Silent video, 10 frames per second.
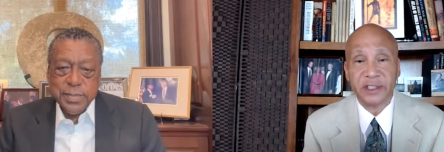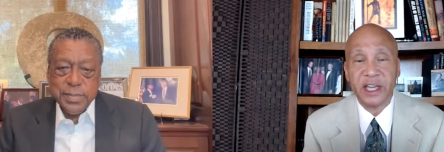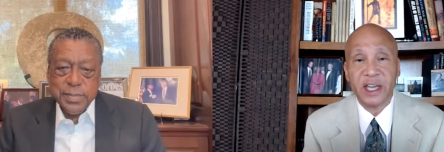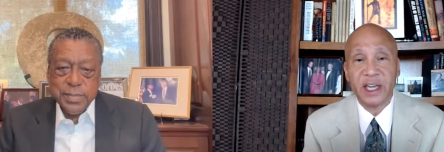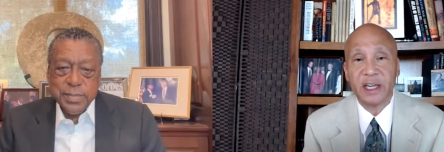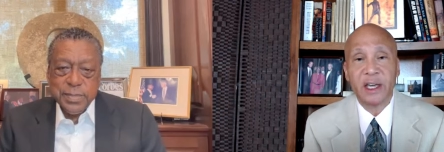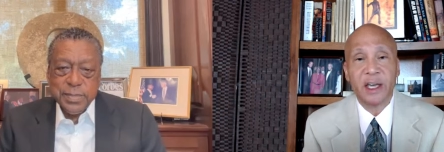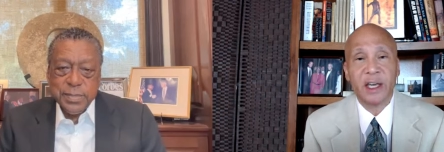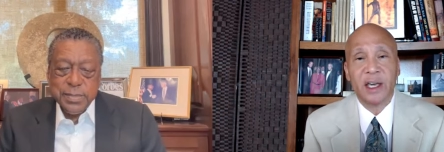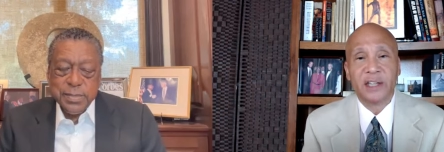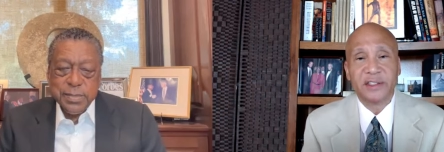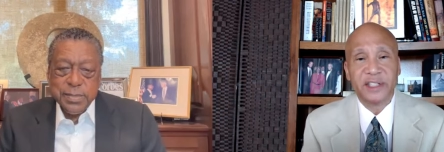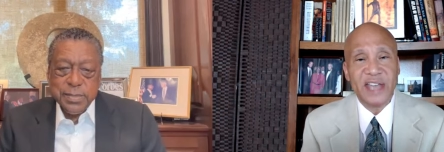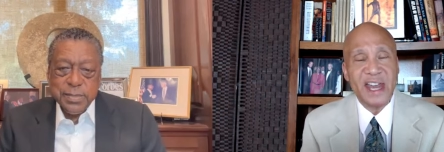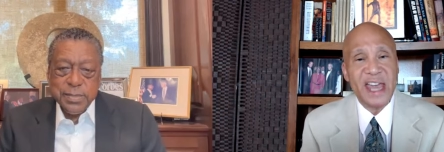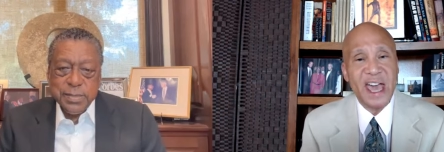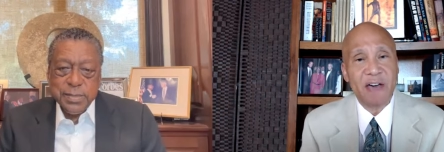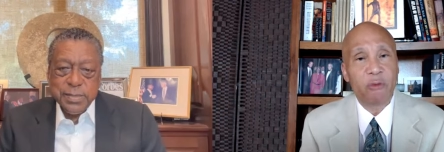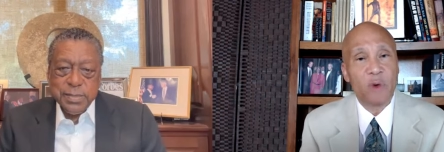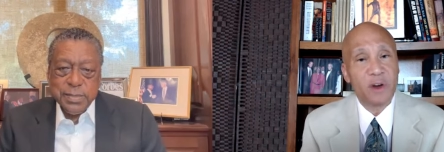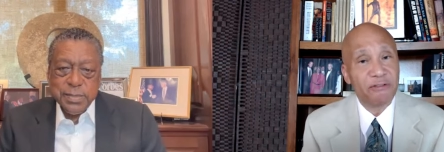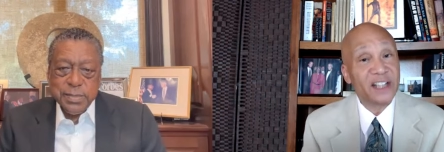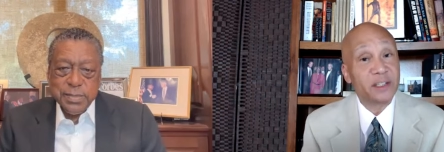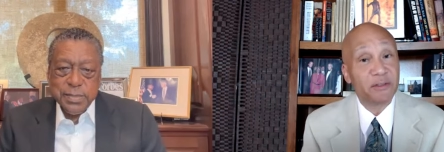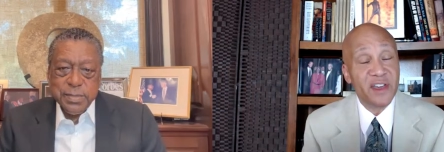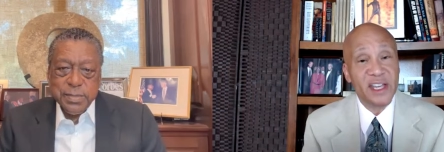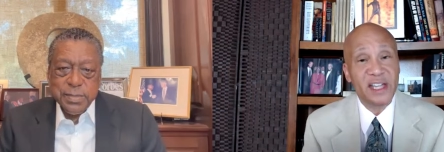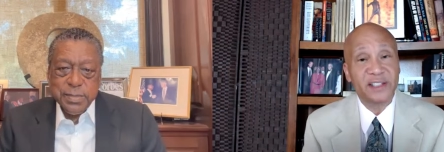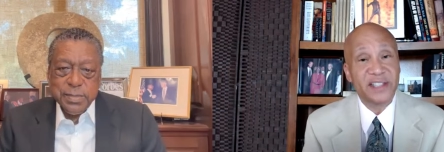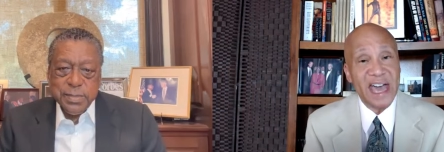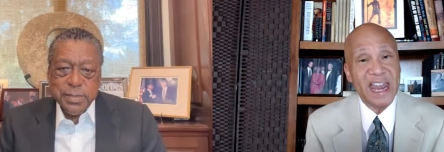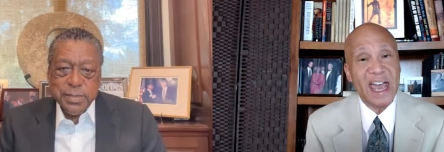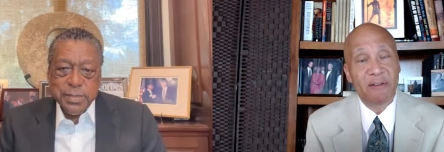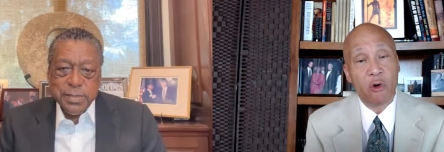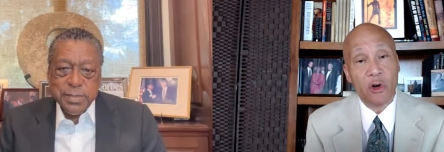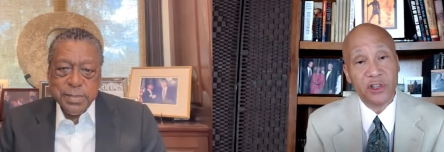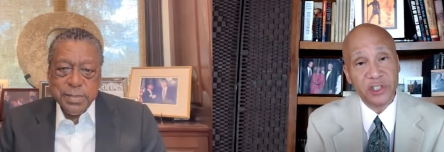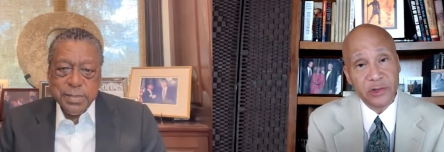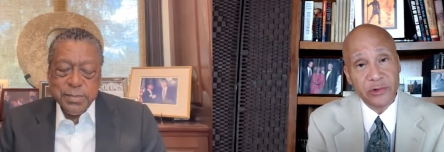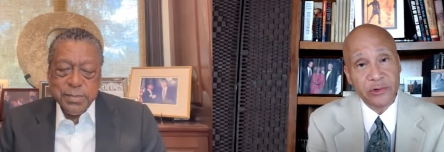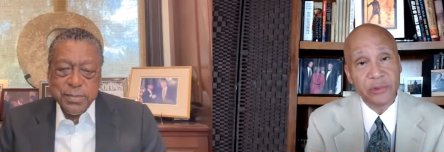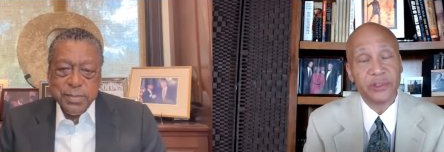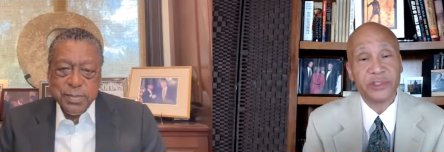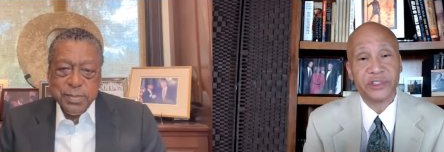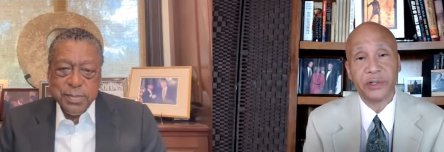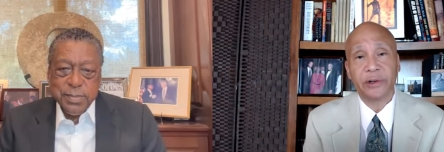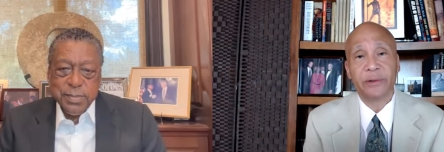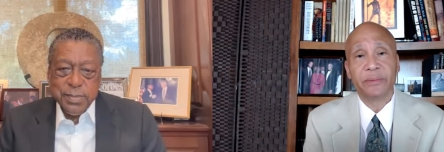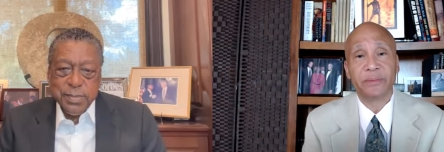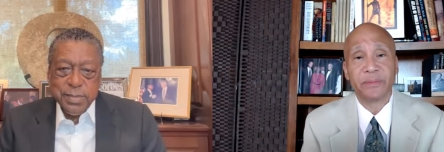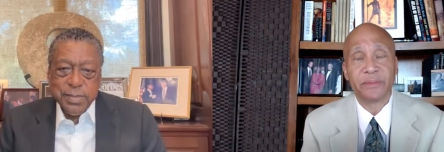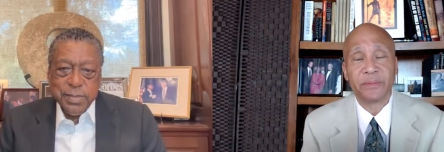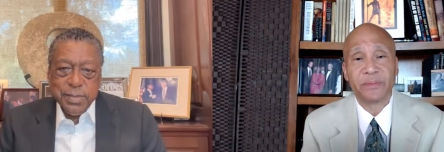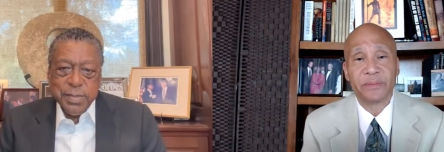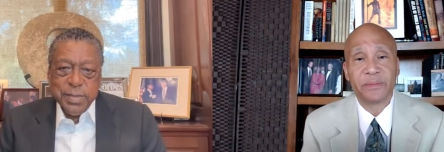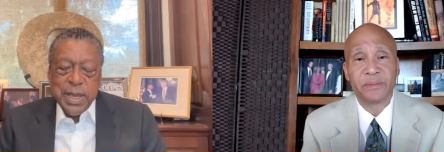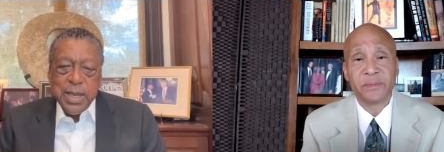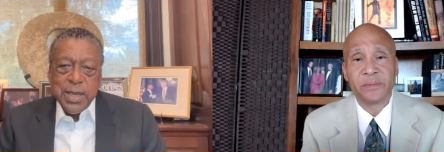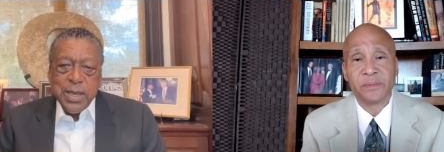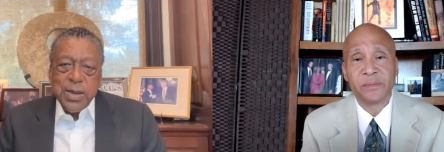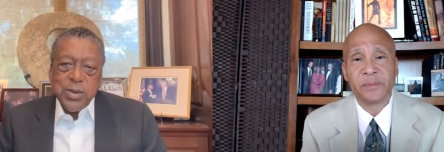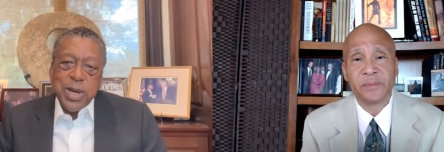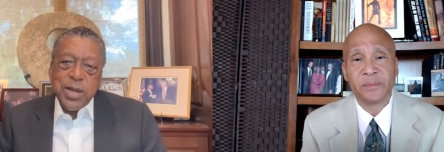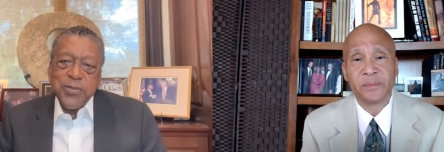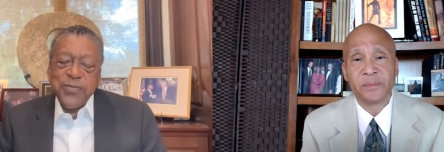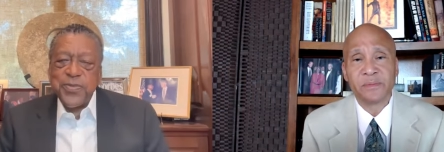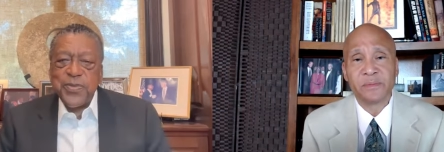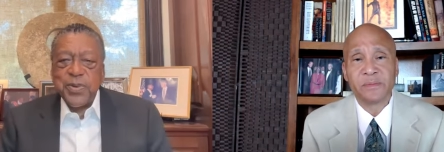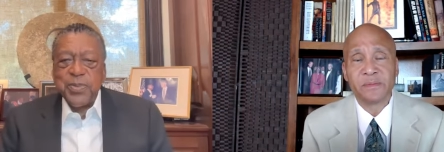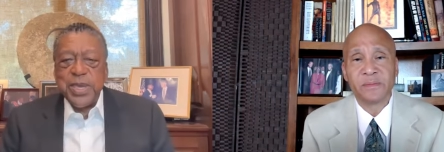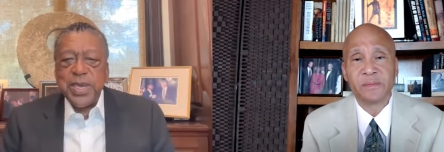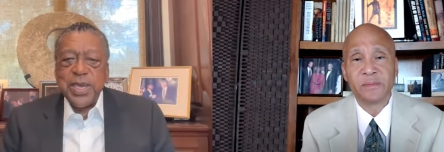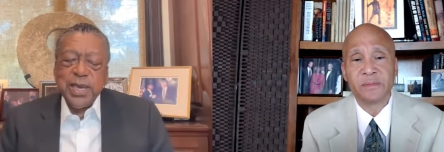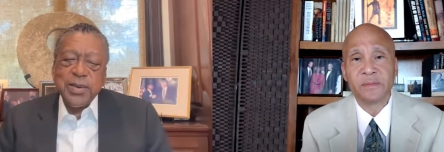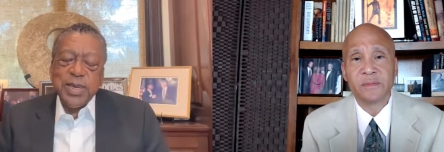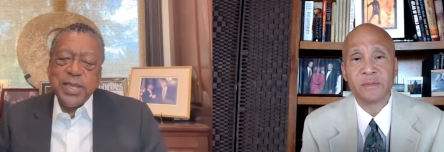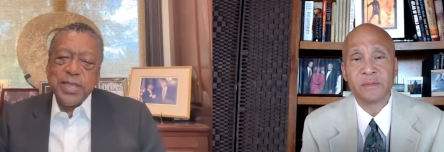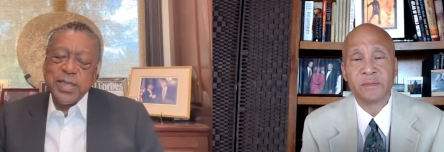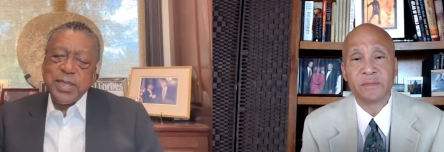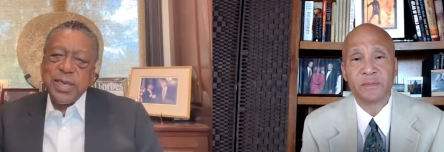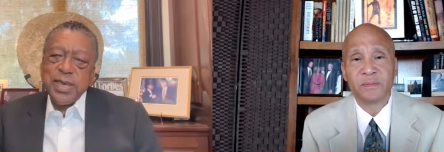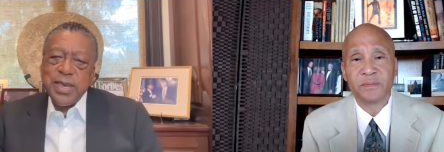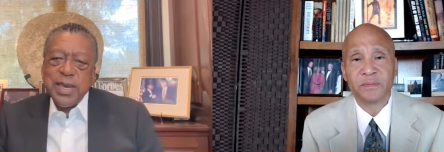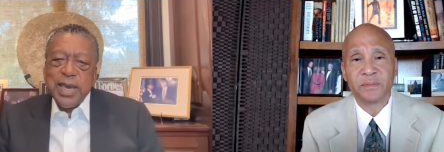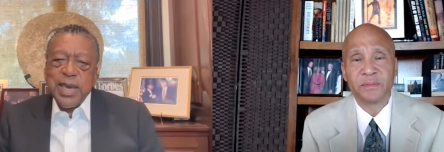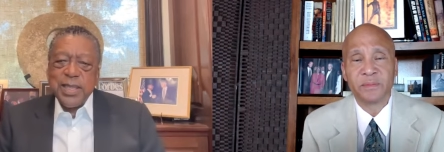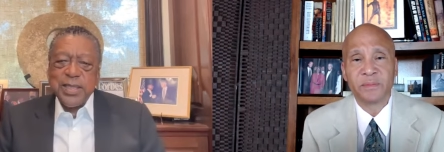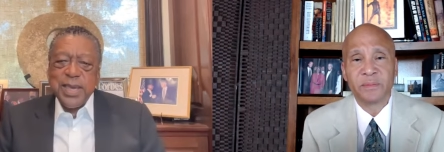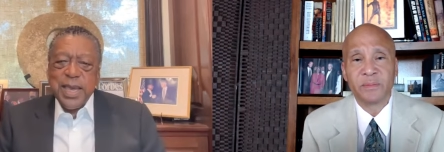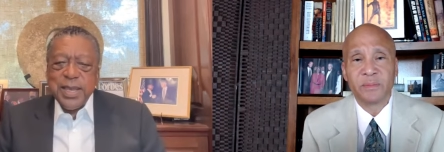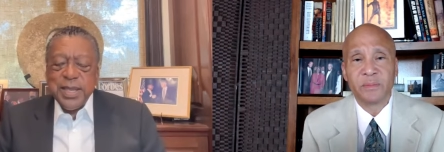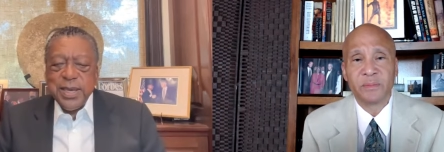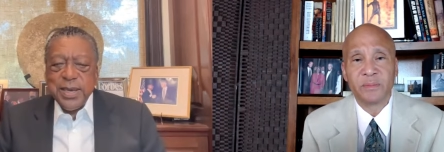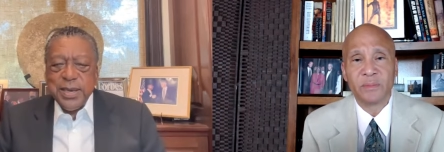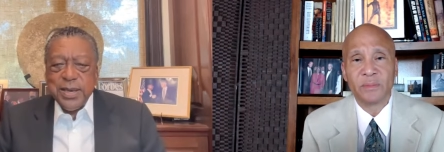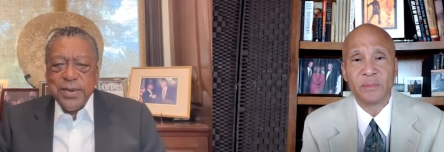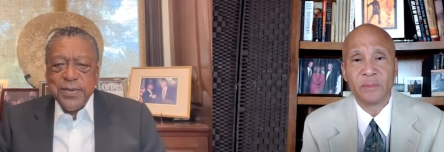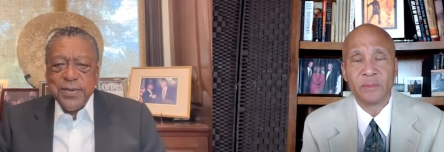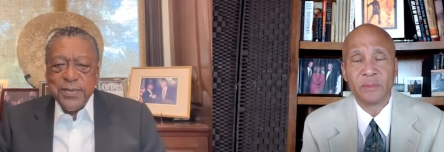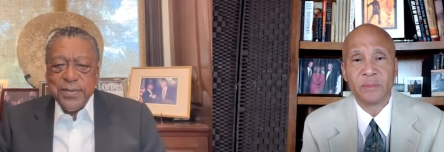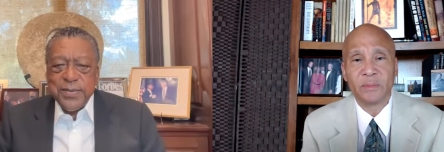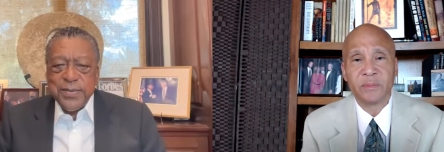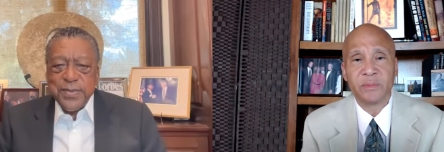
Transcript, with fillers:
Speaker 1: King. Did that have what effect, if any, did that have on you, sir?
Speaker 2: Well, for me, I mean the uh, the idea of